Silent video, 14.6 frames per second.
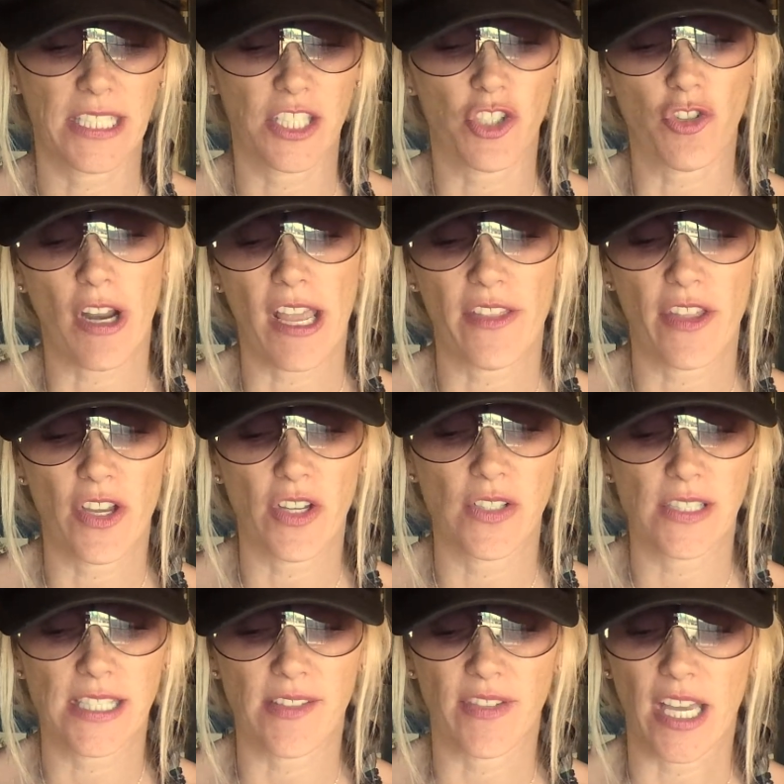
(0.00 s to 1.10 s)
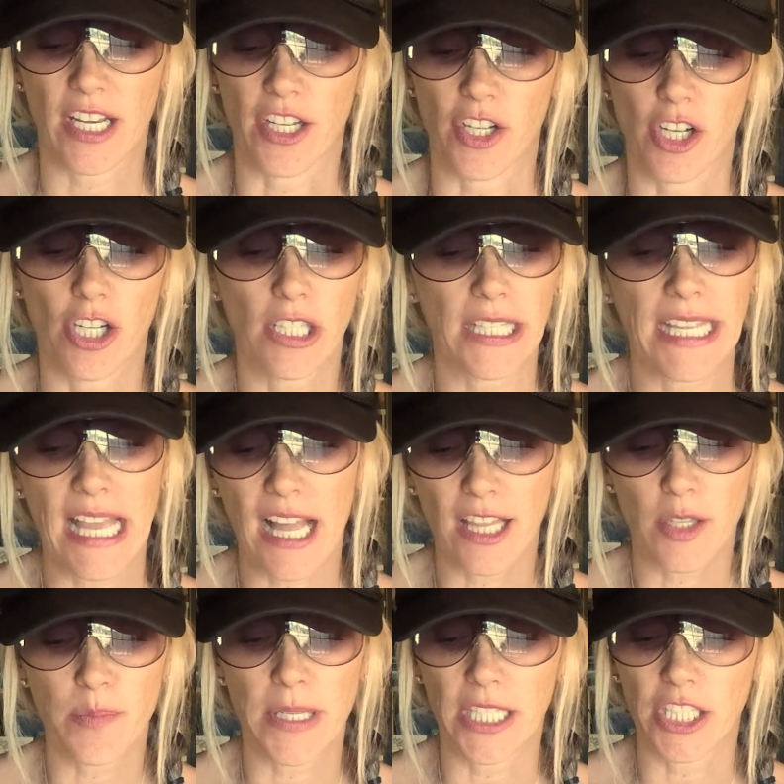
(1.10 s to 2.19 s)
to try those. I've got an early
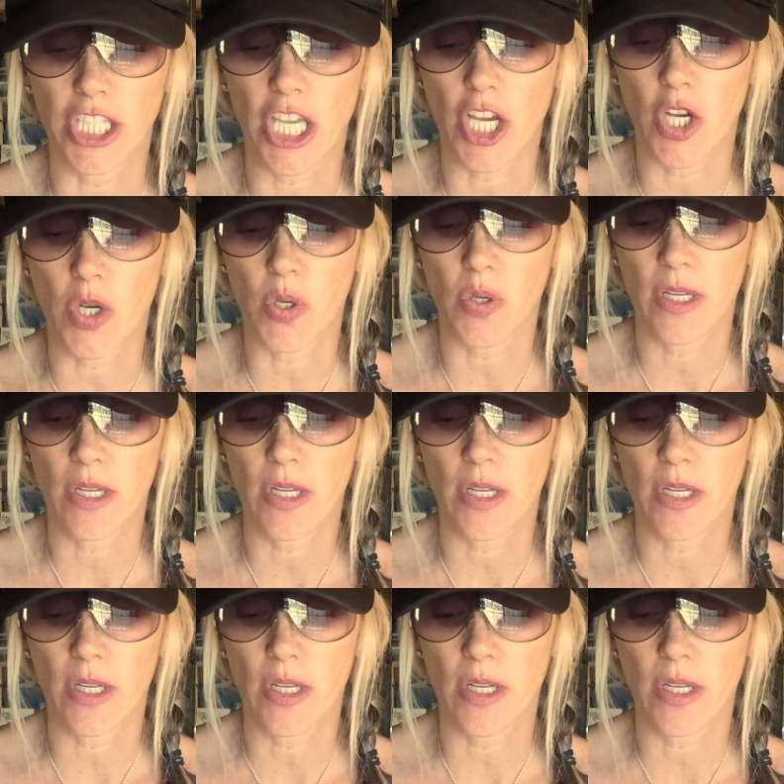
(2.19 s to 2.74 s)
jalapeno.